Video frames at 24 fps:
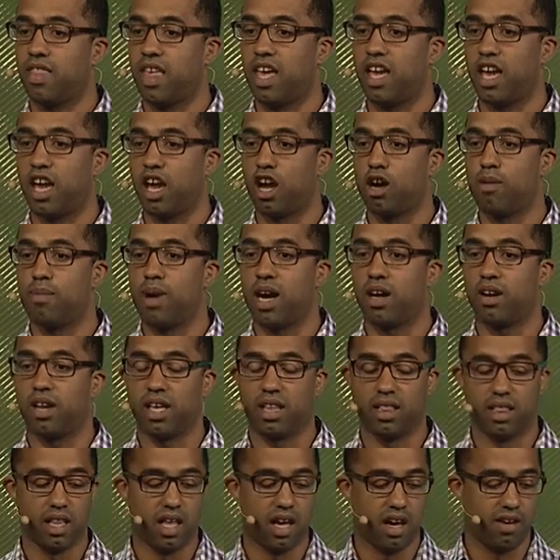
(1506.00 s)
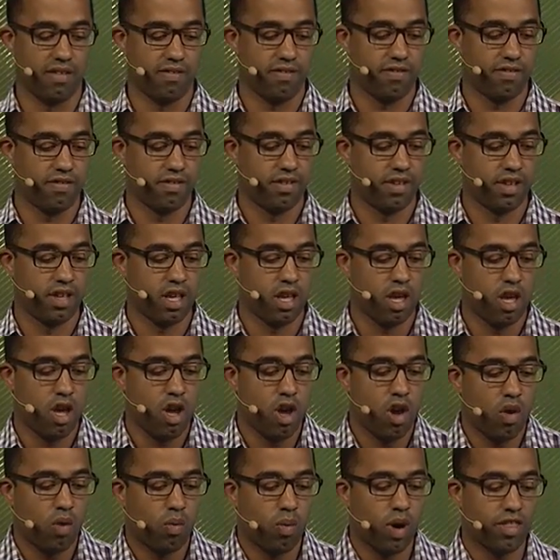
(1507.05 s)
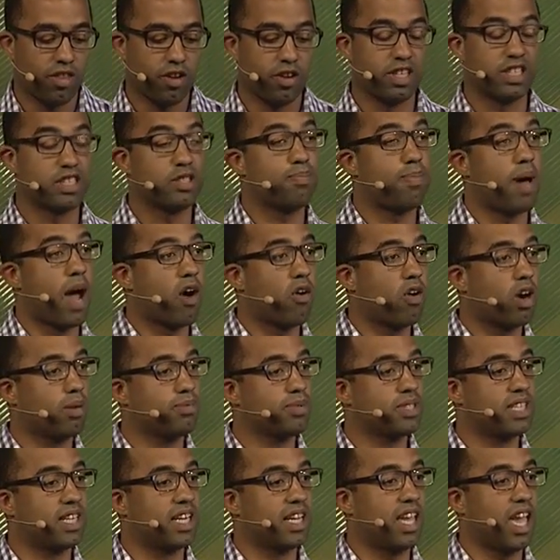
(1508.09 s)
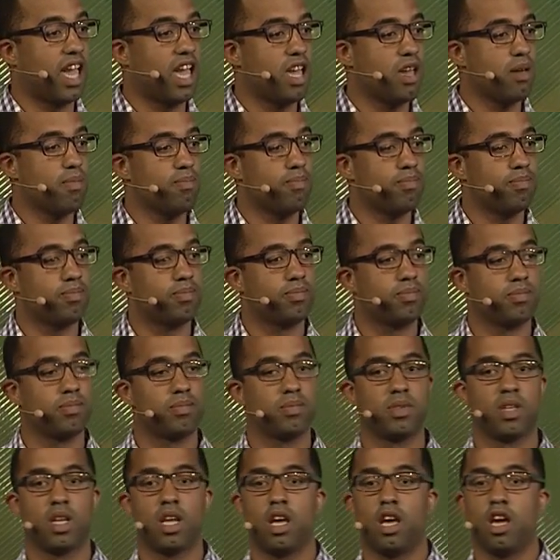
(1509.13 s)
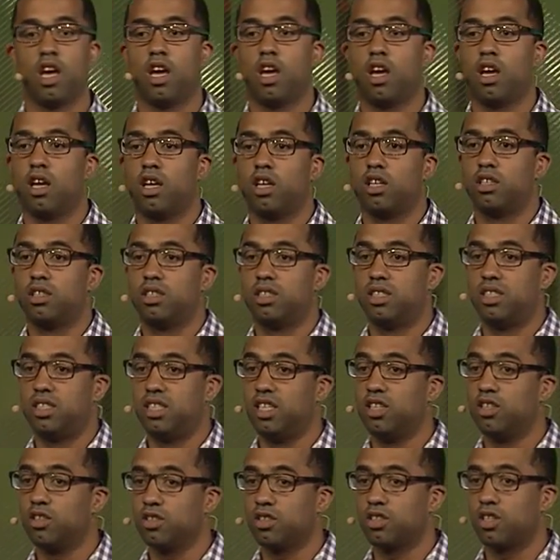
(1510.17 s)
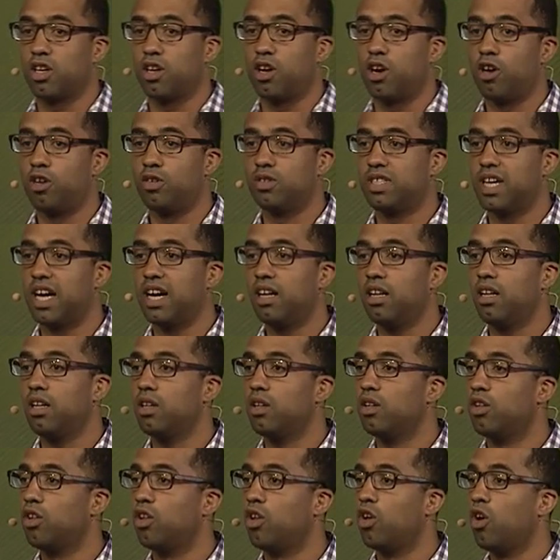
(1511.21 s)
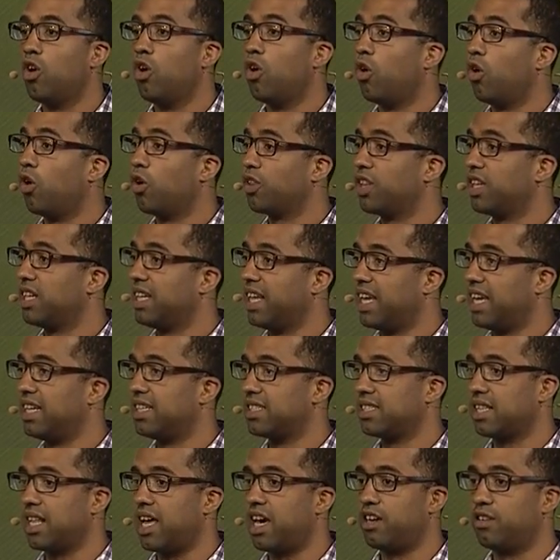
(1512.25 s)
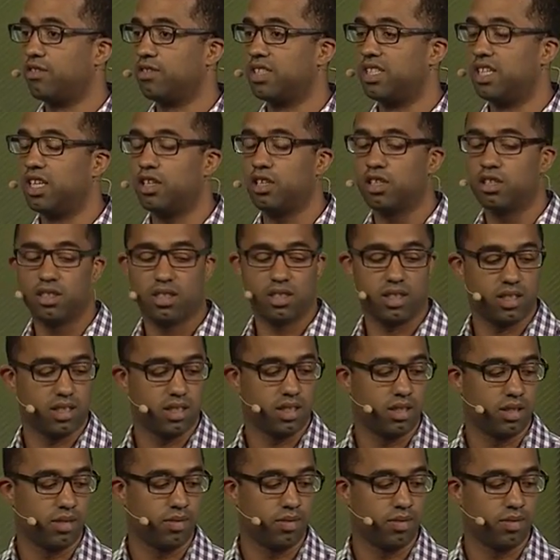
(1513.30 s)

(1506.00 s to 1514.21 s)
they care about and love. Whether it's power-ups in a game, deals on a hotel, or the latest line of sneakers.